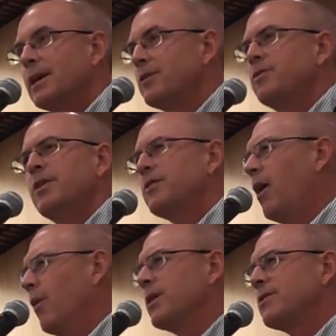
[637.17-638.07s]
is just,
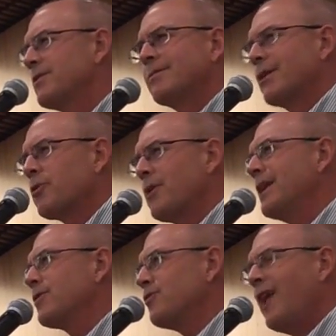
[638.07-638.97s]
it's the
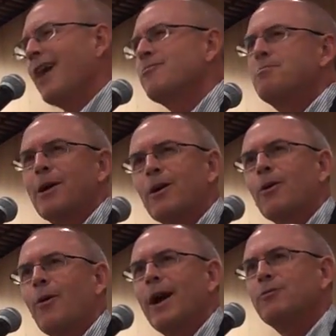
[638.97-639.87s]
greatest
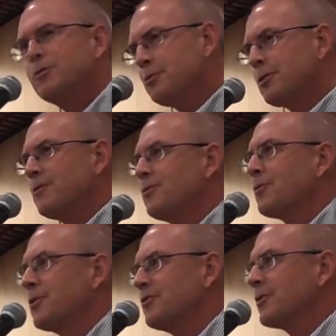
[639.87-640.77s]
5-paragraph tour de
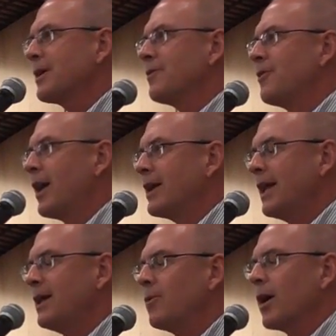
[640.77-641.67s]
force you're going to find
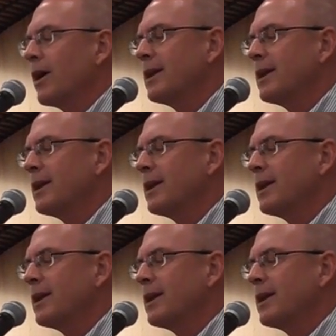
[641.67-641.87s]
anywhere.